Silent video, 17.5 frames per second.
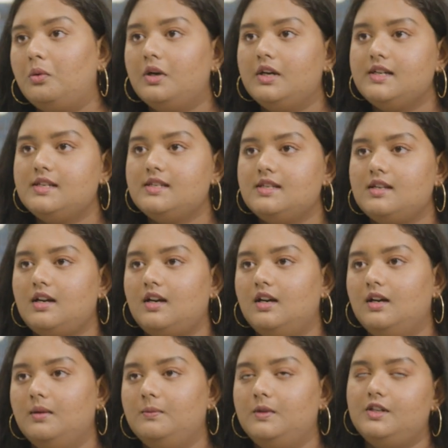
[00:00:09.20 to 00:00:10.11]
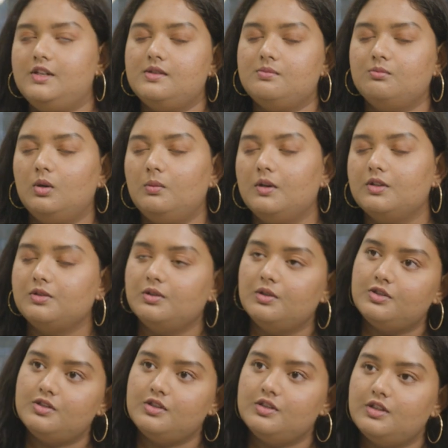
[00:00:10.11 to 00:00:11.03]
course. Um, there's mobile
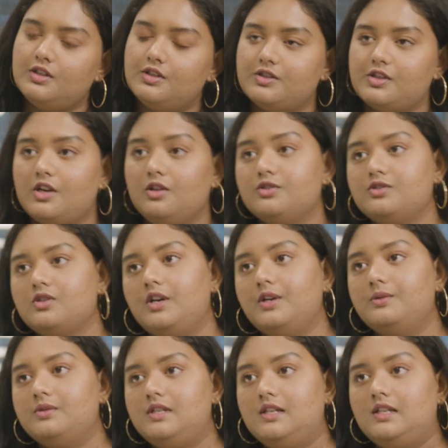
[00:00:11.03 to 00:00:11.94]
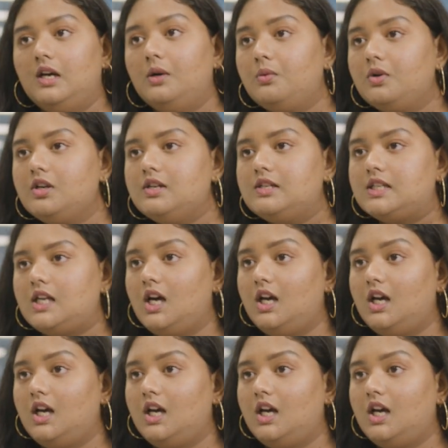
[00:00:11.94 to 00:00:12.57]
solutions, there's also IoT networks.